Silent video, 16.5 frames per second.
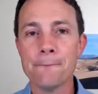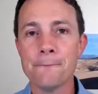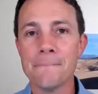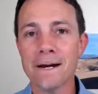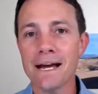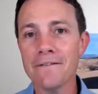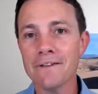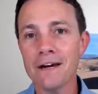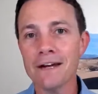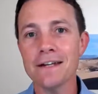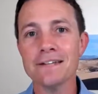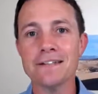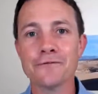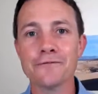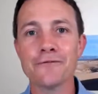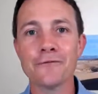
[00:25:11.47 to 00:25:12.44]
But I've got a
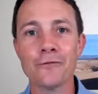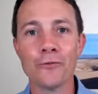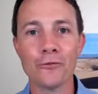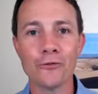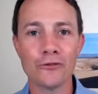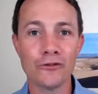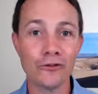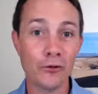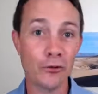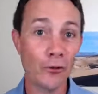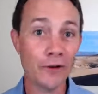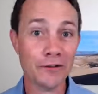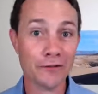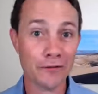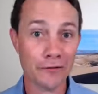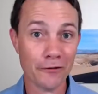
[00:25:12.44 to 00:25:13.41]
different
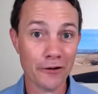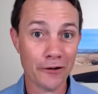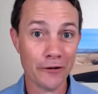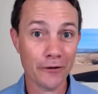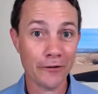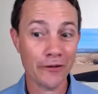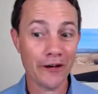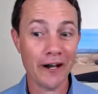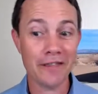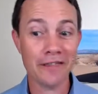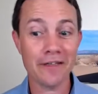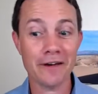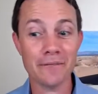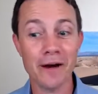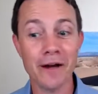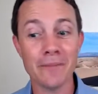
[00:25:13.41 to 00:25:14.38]
twist for you that I
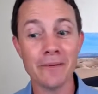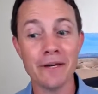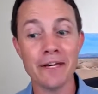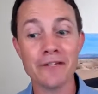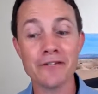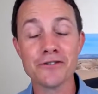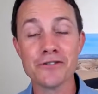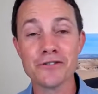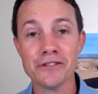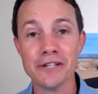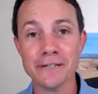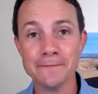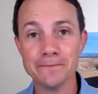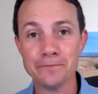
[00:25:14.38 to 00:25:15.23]
think might be interesting.